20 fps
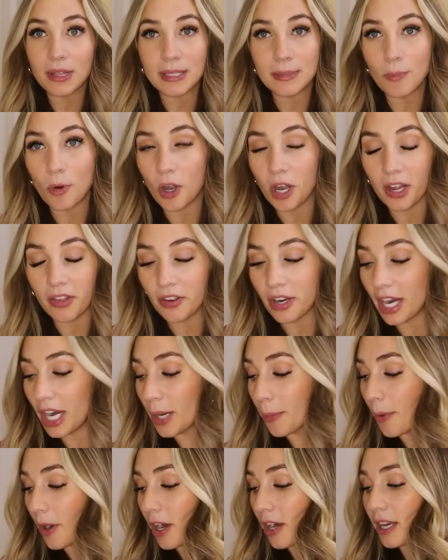with some more other
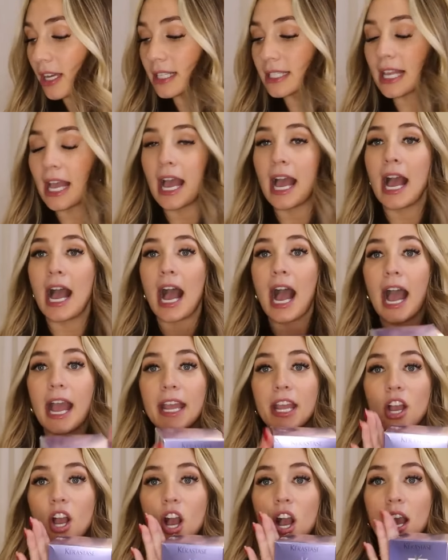hair products, I
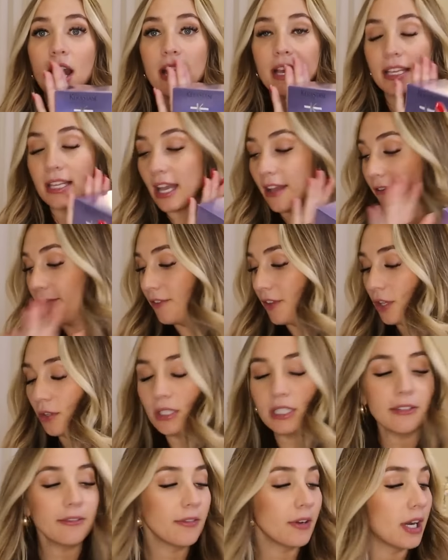got a few
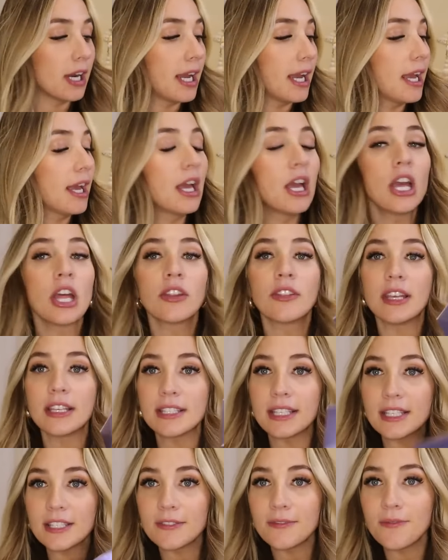different,
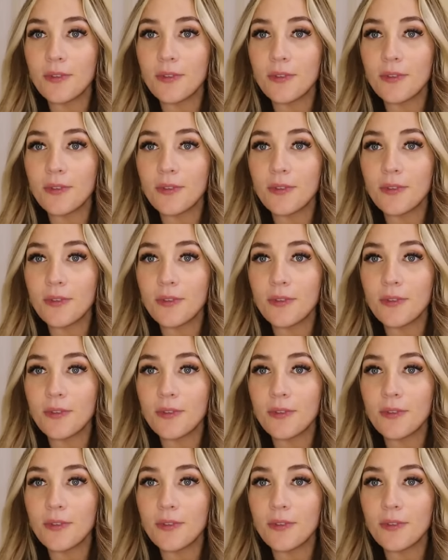this is